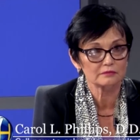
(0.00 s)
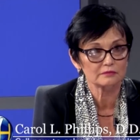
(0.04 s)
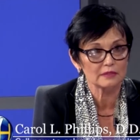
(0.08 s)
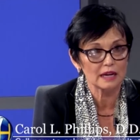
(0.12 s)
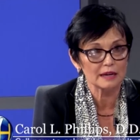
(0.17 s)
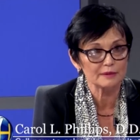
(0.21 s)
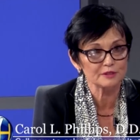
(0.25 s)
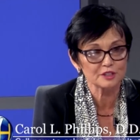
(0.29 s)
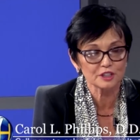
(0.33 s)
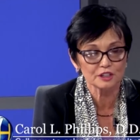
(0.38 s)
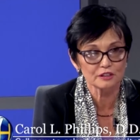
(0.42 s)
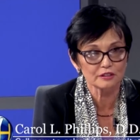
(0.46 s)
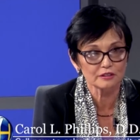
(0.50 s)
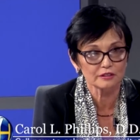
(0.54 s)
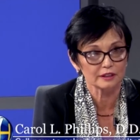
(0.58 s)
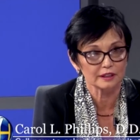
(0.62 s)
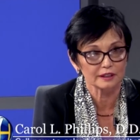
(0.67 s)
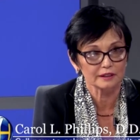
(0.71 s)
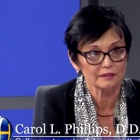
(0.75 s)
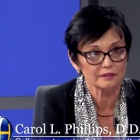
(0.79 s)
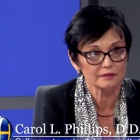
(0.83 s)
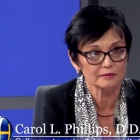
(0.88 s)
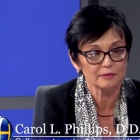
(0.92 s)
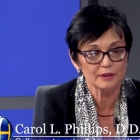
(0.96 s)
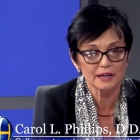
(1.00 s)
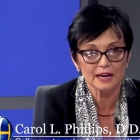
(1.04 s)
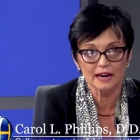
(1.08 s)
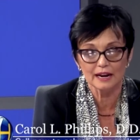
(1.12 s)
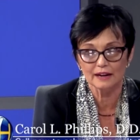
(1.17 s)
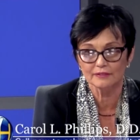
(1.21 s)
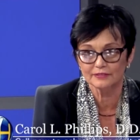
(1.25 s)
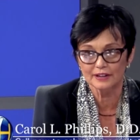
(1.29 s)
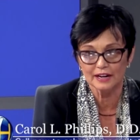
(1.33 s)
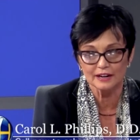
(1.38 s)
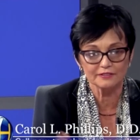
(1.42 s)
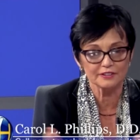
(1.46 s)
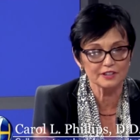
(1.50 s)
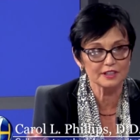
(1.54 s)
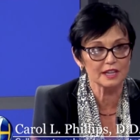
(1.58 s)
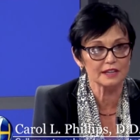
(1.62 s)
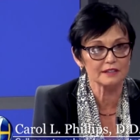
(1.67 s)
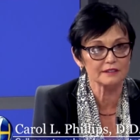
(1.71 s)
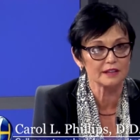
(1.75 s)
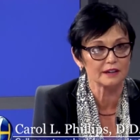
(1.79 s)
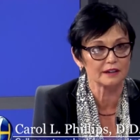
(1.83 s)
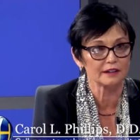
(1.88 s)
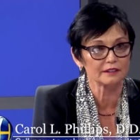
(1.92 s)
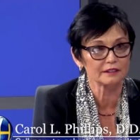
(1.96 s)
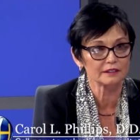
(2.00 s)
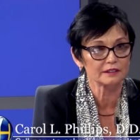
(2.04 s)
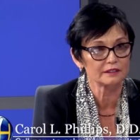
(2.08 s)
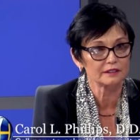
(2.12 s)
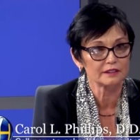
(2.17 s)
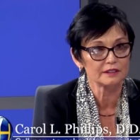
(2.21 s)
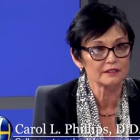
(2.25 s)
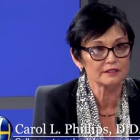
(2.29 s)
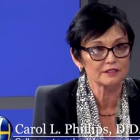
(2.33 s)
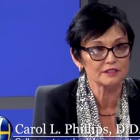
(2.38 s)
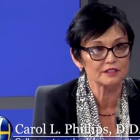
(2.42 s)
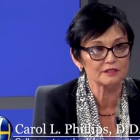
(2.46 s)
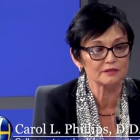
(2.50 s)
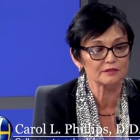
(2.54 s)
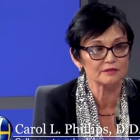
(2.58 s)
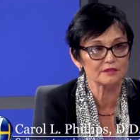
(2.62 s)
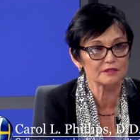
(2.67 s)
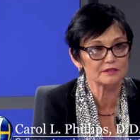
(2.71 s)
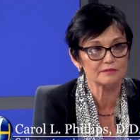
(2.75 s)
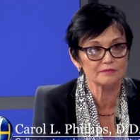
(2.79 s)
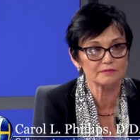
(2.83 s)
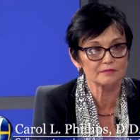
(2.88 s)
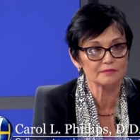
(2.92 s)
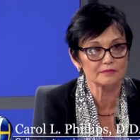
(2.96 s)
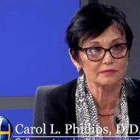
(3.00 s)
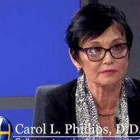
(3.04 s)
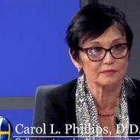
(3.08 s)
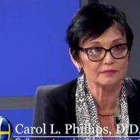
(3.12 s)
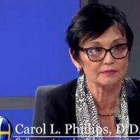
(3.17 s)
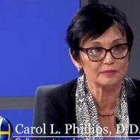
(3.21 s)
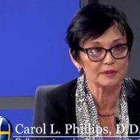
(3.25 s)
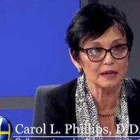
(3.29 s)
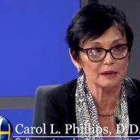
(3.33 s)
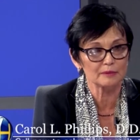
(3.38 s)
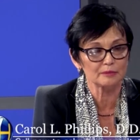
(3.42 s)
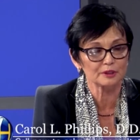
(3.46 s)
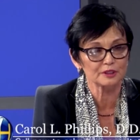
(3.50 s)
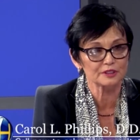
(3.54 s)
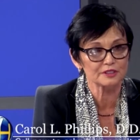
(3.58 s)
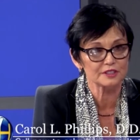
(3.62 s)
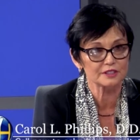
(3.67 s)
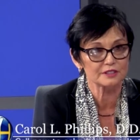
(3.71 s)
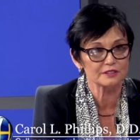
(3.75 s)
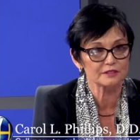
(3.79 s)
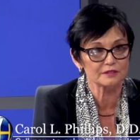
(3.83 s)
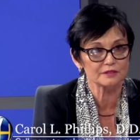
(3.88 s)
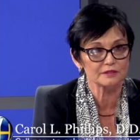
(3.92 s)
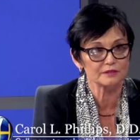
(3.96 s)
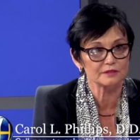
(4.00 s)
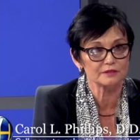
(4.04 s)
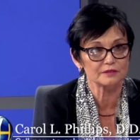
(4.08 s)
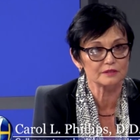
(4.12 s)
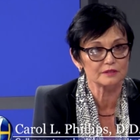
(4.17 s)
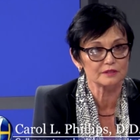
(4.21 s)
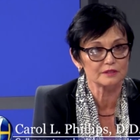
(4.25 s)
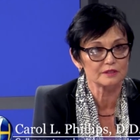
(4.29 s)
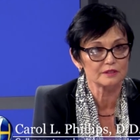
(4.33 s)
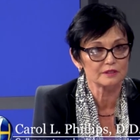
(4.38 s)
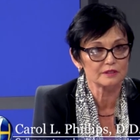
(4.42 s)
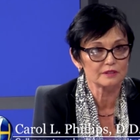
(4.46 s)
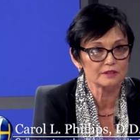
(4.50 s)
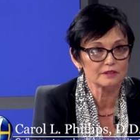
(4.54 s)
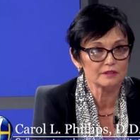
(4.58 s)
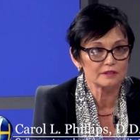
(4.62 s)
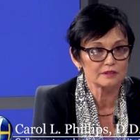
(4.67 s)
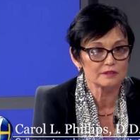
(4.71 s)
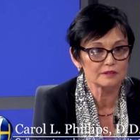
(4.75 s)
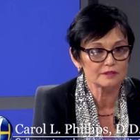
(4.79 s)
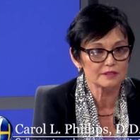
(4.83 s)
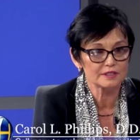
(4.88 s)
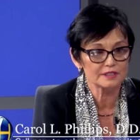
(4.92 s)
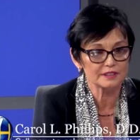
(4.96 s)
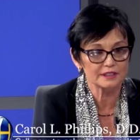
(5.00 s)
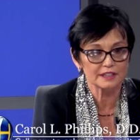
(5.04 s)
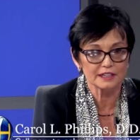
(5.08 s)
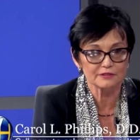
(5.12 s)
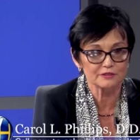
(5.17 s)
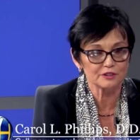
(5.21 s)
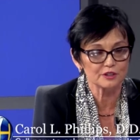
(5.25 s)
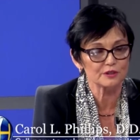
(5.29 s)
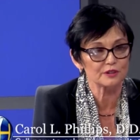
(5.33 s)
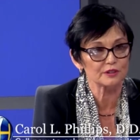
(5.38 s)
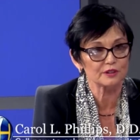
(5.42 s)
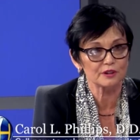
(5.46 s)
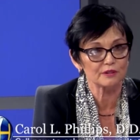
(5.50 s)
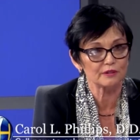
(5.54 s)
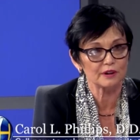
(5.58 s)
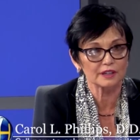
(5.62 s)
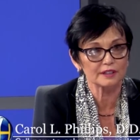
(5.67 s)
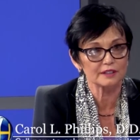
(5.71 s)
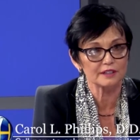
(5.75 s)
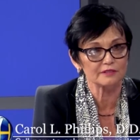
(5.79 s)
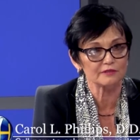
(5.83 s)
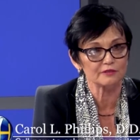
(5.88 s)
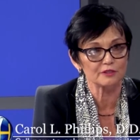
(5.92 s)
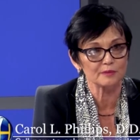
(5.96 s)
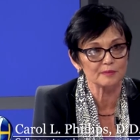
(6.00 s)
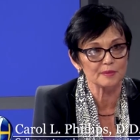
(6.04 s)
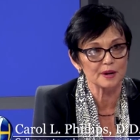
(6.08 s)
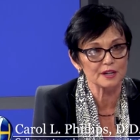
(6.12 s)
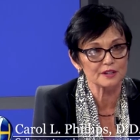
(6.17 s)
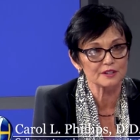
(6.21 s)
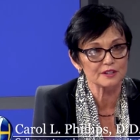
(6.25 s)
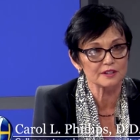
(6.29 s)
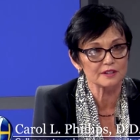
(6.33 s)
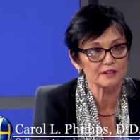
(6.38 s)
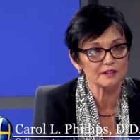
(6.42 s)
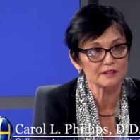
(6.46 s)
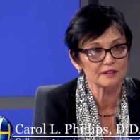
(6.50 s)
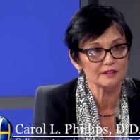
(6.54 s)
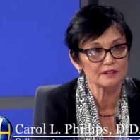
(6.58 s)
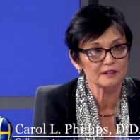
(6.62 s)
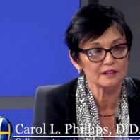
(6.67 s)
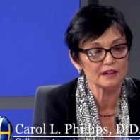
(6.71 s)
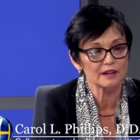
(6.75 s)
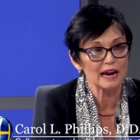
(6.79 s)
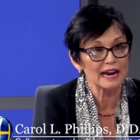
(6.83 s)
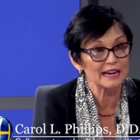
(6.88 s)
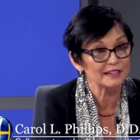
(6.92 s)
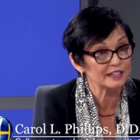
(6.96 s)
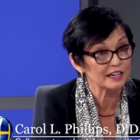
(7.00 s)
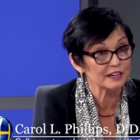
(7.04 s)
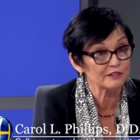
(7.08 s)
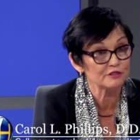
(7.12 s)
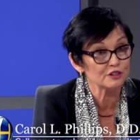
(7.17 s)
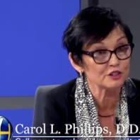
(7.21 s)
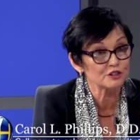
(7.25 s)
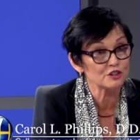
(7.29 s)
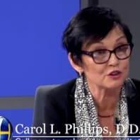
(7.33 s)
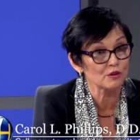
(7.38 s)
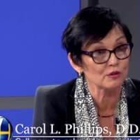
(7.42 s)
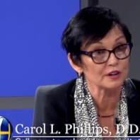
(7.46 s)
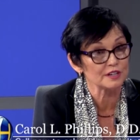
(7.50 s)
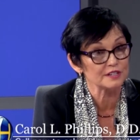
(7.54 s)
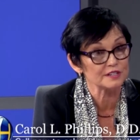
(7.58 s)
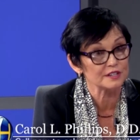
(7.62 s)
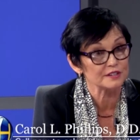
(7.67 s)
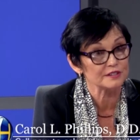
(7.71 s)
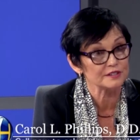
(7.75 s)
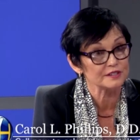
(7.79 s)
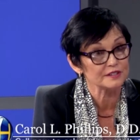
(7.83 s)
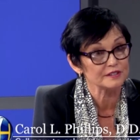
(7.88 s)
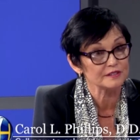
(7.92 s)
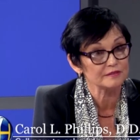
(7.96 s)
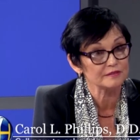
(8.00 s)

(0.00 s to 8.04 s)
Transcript: Absolutely. We have everything there to be able to, to give you the correct information and uh, give you choices.